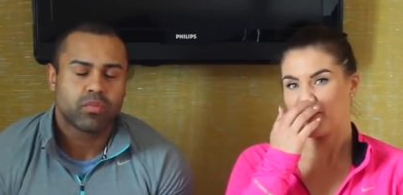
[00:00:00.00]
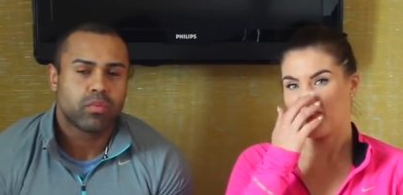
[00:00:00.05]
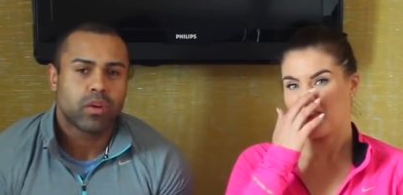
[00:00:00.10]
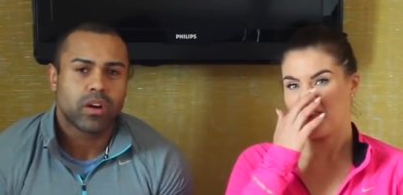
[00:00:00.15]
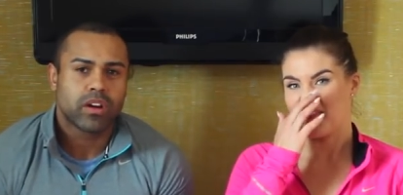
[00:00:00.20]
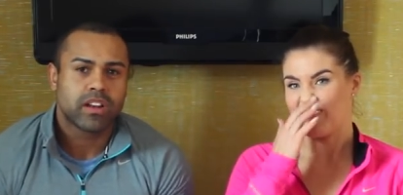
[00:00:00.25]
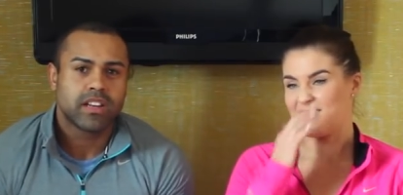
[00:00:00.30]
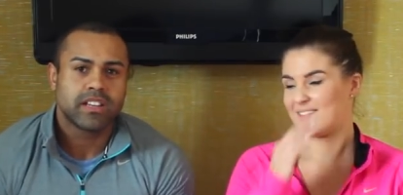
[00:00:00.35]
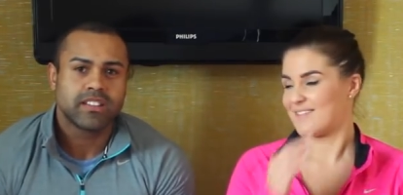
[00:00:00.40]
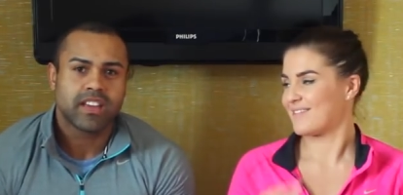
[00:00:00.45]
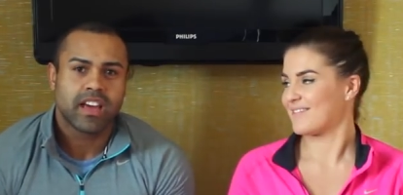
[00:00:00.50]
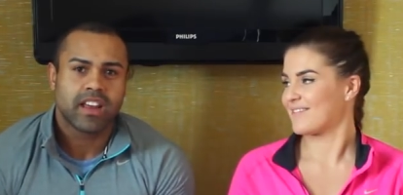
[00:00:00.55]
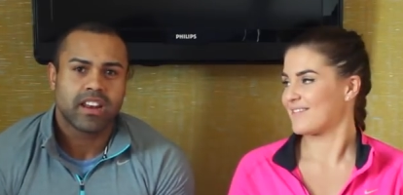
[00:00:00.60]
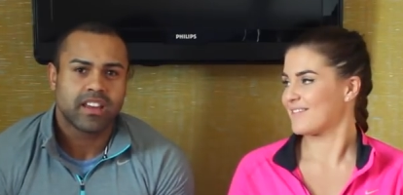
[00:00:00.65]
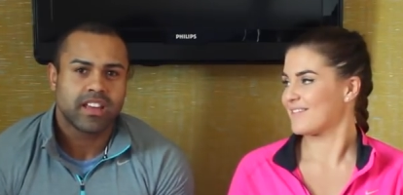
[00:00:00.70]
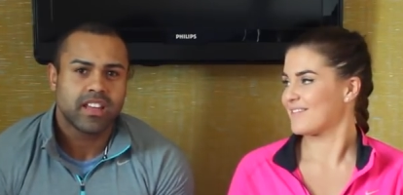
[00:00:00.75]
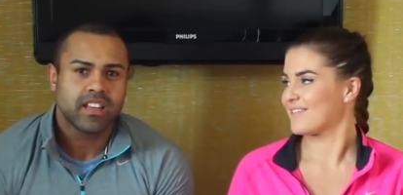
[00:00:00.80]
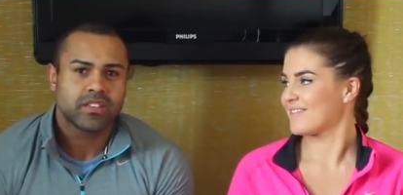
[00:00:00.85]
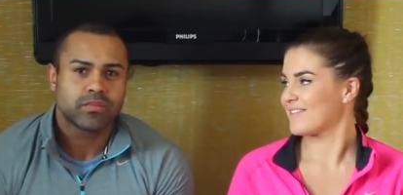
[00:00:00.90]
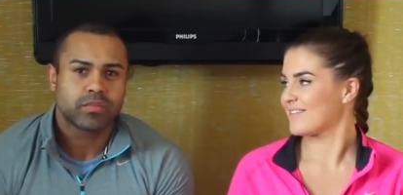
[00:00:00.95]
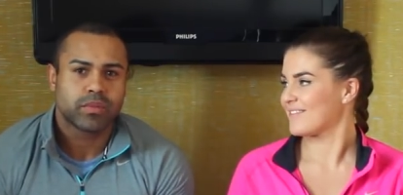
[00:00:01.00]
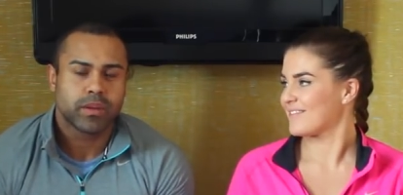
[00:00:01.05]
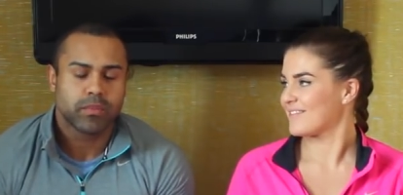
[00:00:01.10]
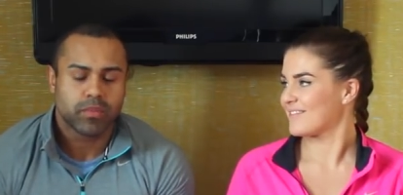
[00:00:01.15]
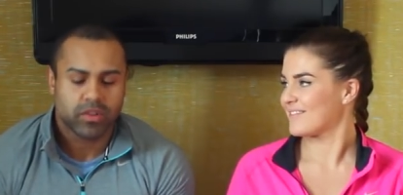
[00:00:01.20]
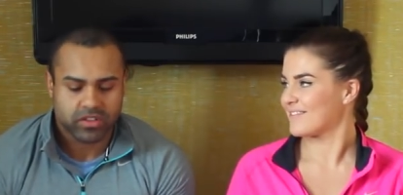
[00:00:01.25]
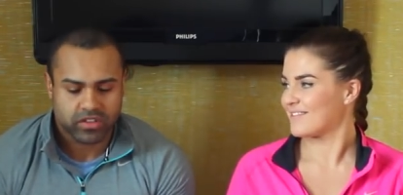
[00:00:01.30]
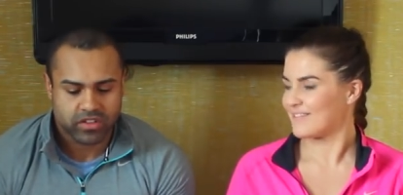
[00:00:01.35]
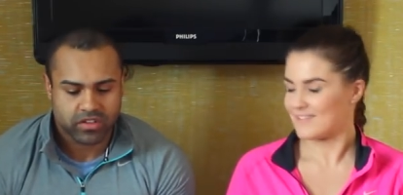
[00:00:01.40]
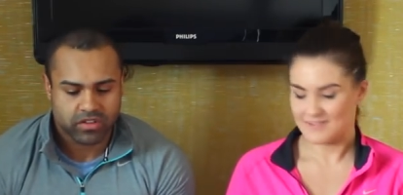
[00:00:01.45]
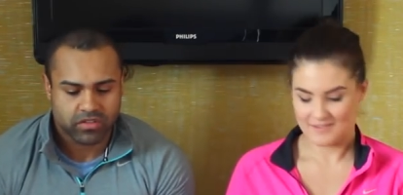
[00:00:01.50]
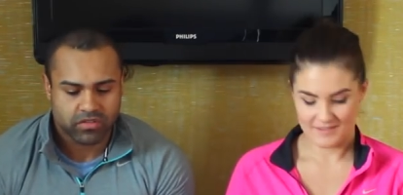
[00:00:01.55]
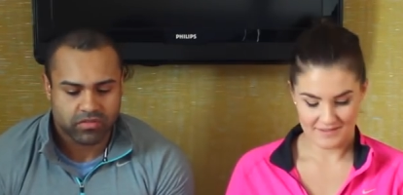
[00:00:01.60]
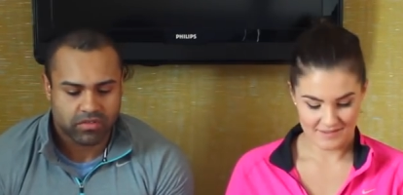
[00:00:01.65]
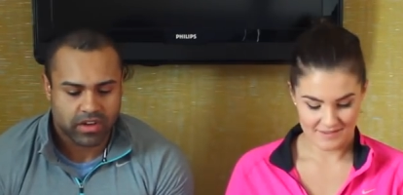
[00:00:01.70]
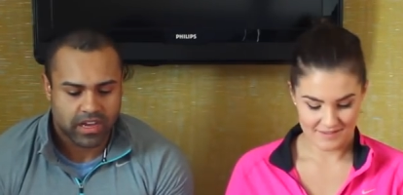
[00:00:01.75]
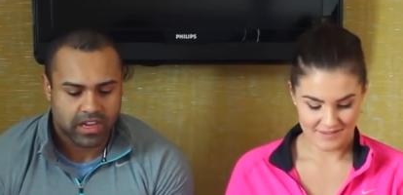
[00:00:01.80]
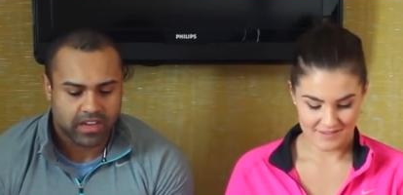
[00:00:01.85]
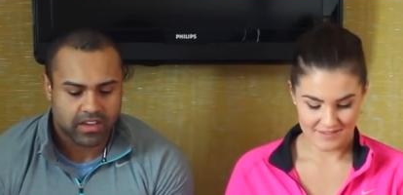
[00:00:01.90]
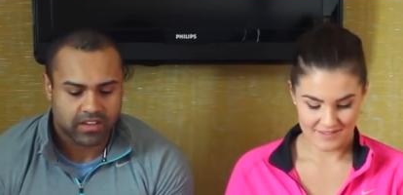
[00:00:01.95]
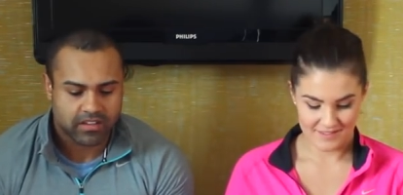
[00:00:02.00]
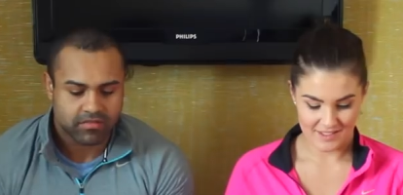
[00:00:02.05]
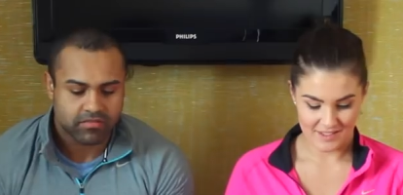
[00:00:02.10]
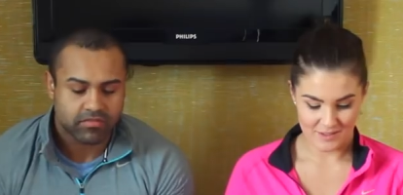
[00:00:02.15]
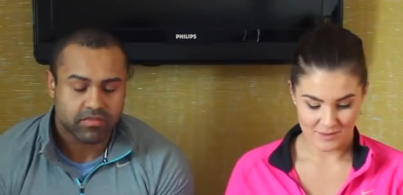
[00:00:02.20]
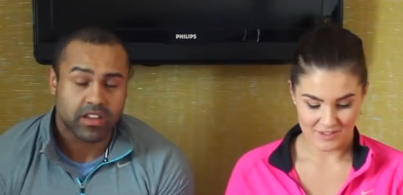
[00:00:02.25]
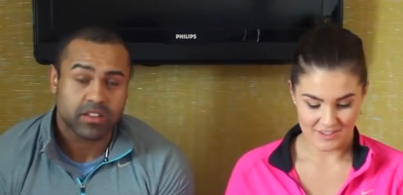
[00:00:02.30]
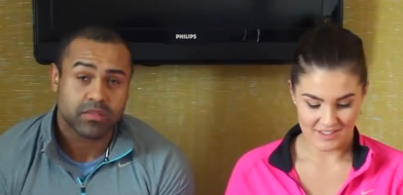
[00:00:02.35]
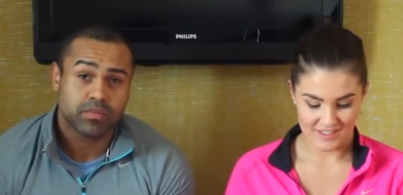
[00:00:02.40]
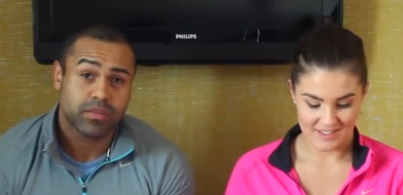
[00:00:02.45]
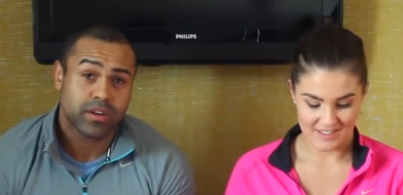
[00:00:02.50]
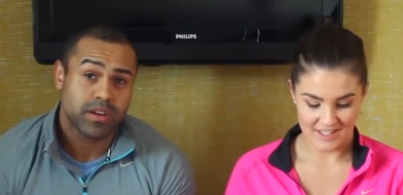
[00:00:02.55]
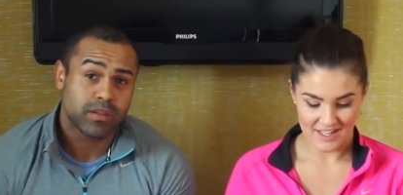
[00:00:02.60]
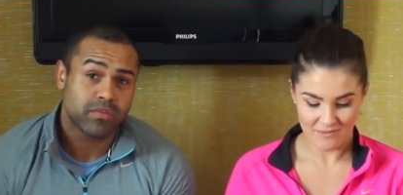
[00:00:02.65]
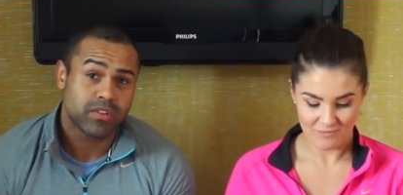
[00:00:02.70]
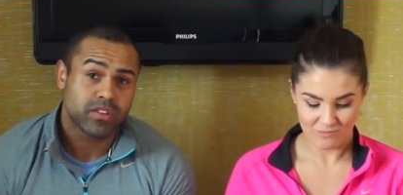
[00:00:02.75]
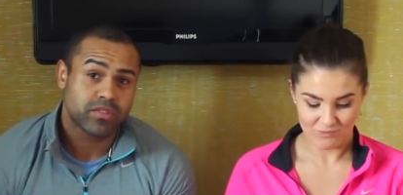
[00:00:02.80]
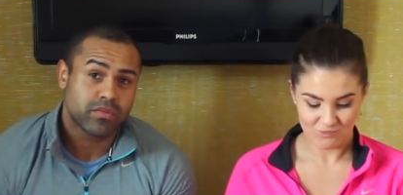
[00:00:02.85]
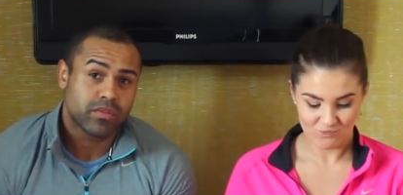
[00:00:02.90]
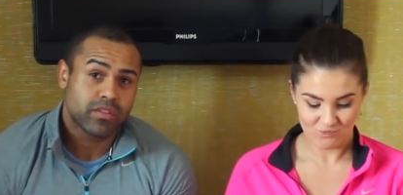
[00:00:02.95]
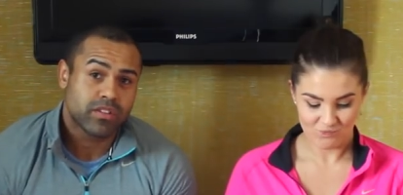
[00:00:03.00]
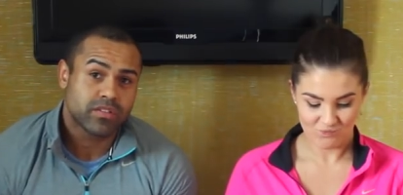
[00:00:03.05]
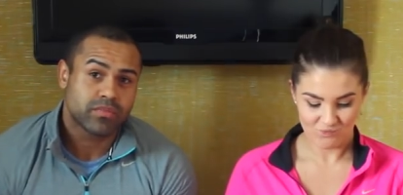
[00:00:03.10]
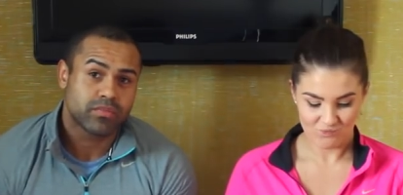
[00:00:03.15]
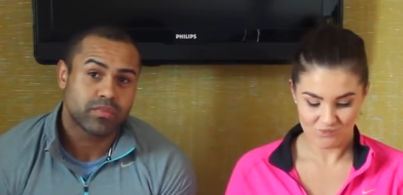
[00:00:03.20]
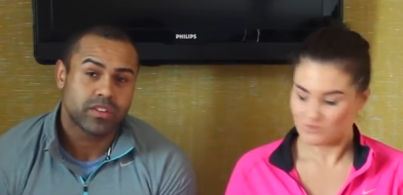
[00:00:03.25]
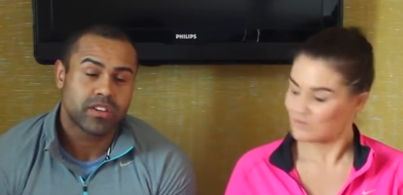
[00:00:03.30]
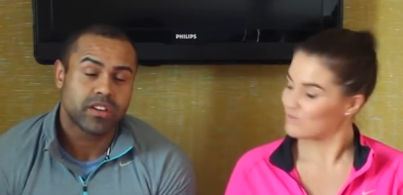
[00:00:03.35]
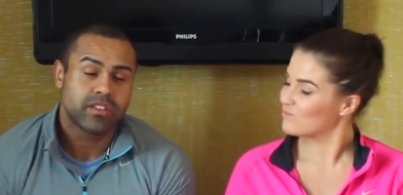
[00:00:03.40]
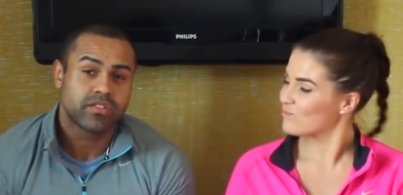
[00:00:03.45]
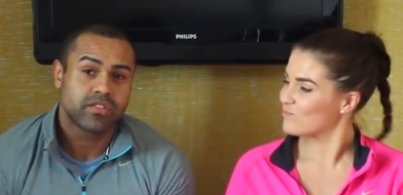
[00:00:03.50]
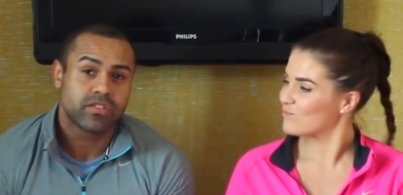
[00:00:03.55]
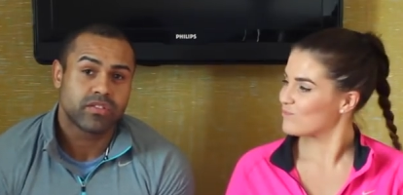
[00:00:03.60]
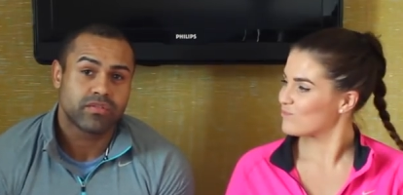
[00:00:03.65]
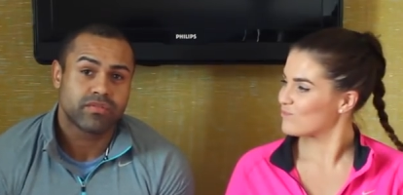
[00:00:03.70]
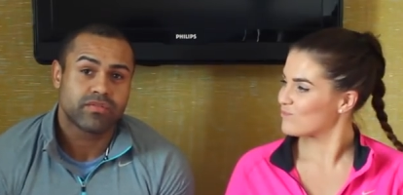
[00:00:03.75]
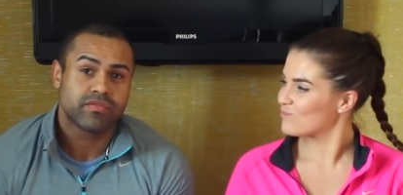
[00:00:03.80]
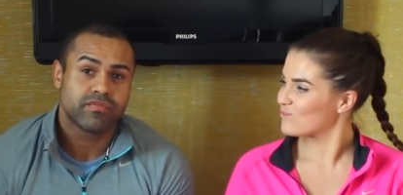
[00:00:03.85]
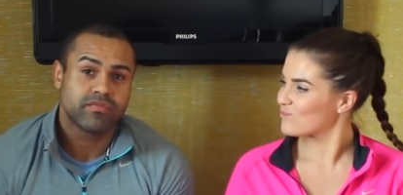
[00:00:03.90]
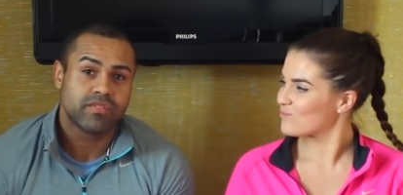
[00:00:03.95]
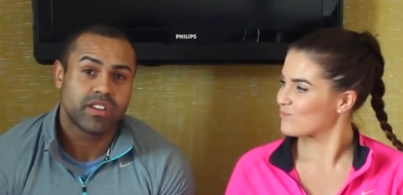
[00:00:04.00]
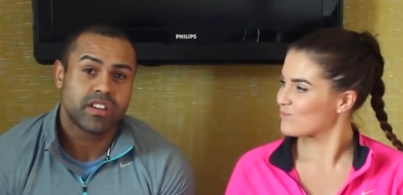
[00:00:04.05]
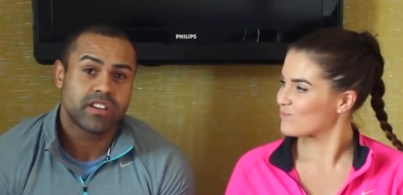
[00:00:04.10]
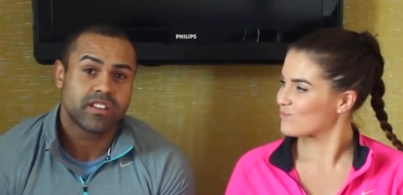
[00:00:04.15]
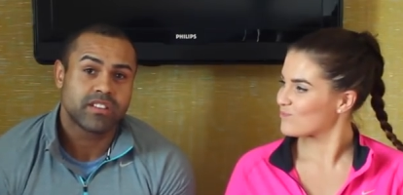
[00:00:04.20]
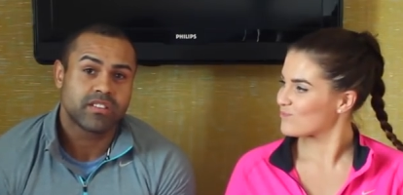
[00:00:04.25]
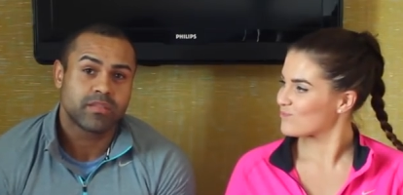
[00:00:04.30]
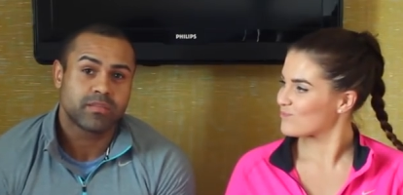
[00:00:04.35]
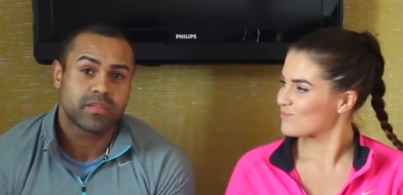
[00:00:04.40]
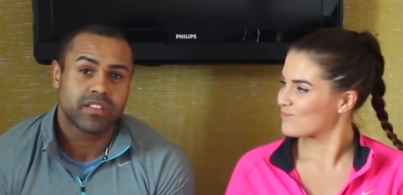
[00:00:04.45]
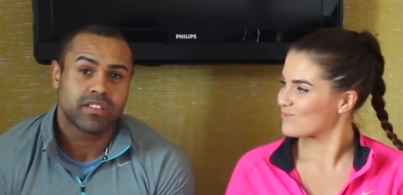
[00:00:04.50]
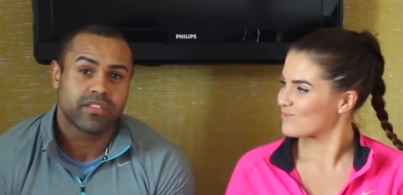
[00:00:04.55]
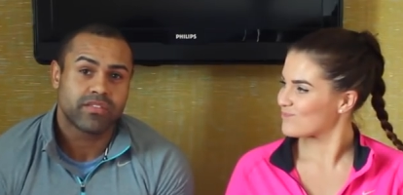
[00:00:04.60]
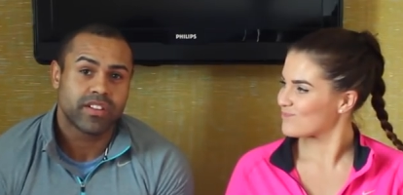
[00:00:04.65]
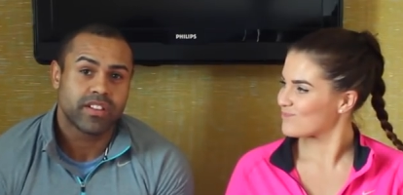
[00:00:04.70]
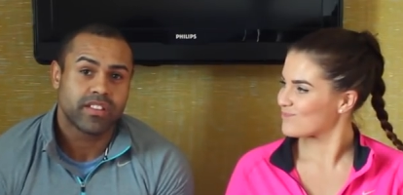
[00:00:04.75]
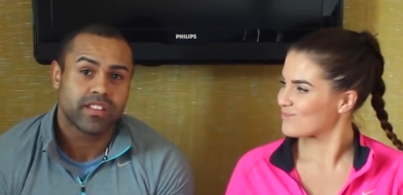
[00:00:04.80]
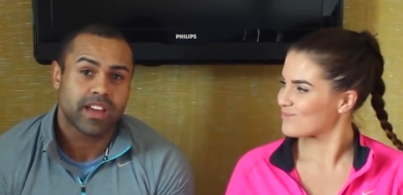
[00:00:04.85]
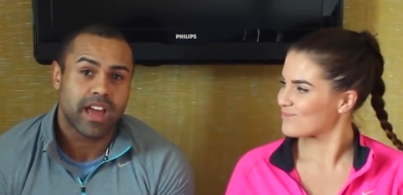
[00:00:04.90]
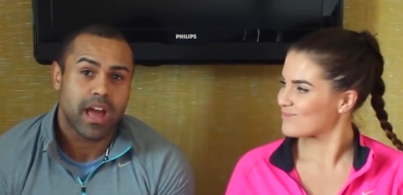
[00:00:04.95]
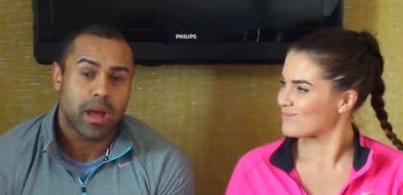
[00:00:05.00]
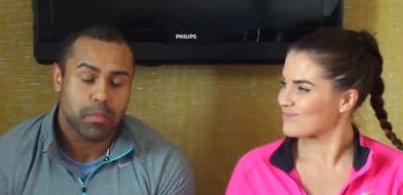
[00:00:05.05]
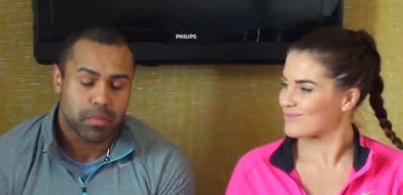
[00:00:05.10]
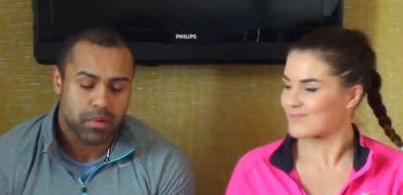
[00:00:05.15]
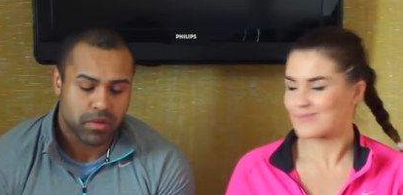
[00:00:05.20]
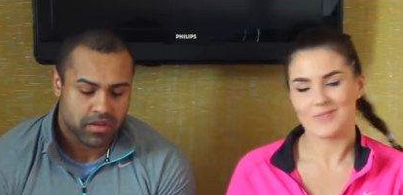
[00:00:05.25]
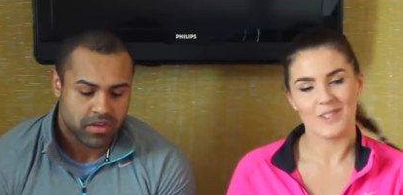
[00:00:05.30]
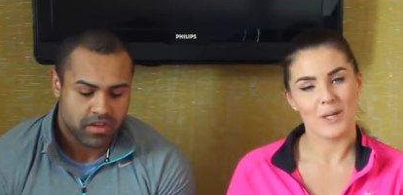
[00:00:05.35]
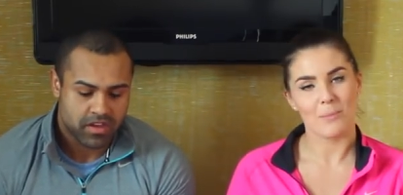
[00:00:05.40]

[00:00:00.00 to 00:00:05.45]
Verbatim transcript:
Speaker 1: what Cleantella is pretty much, so that's pretty much was, we sort of needed something to fill the gap.